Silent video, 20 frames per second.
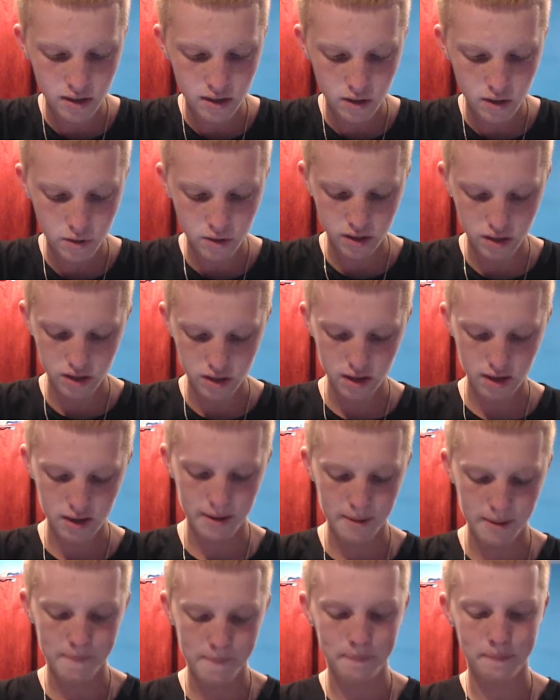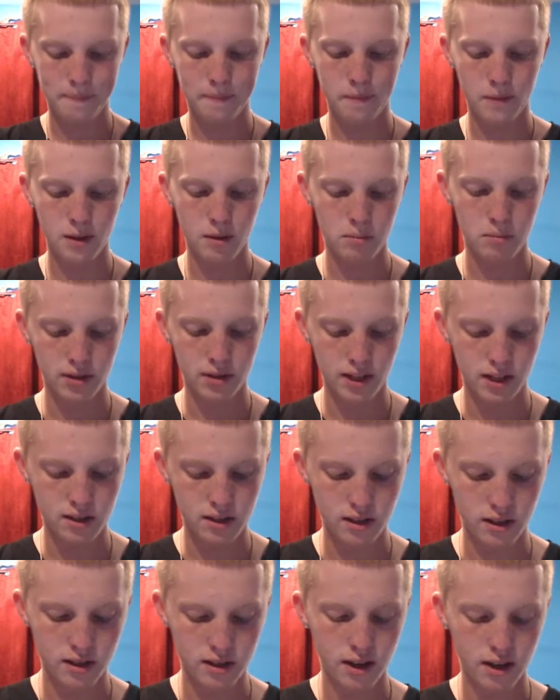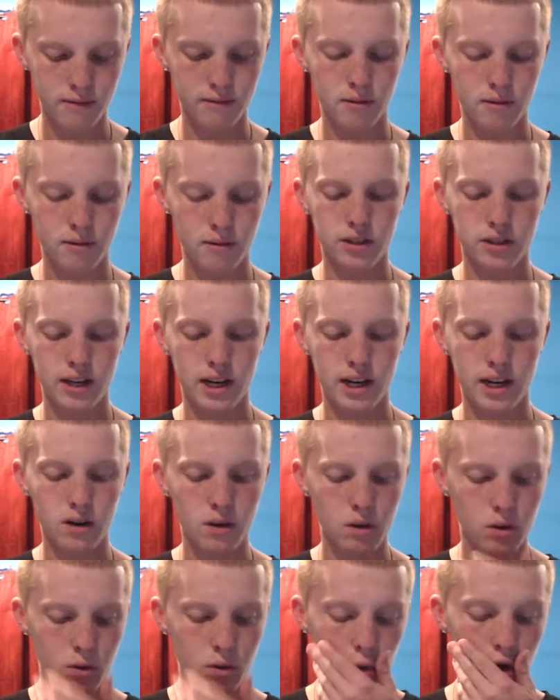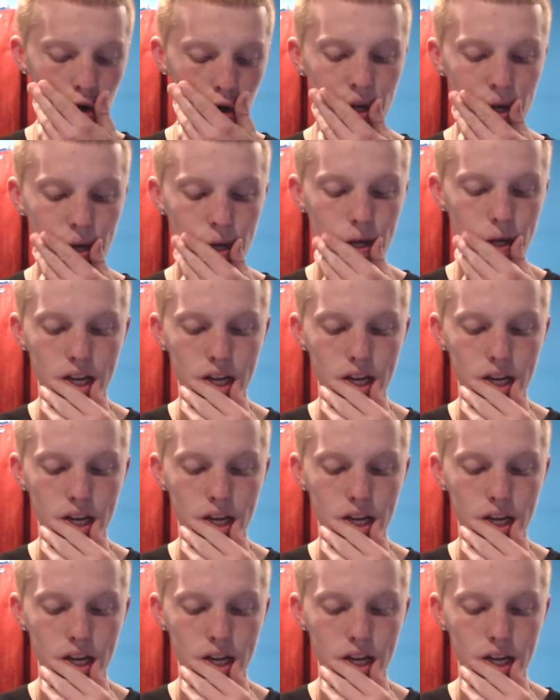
No, it's not, but that's gonna die from our tower with one hit.